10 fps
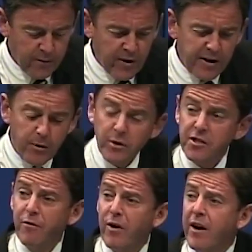And it was
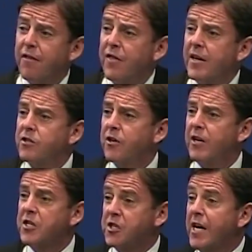the very things that
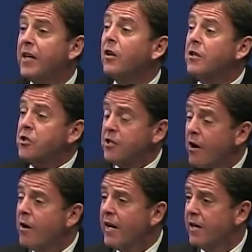he said
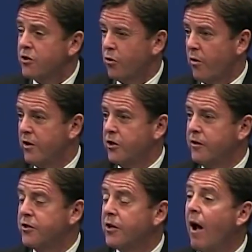concerning his
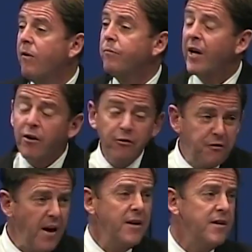origins that
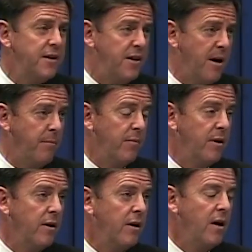offended them.
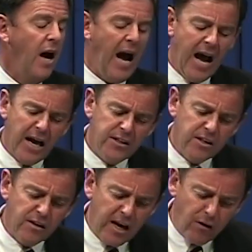And
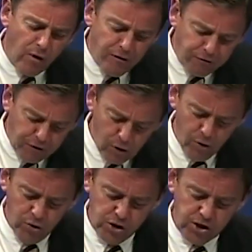they
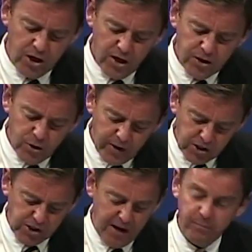refused to
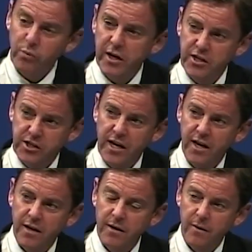accept what he said.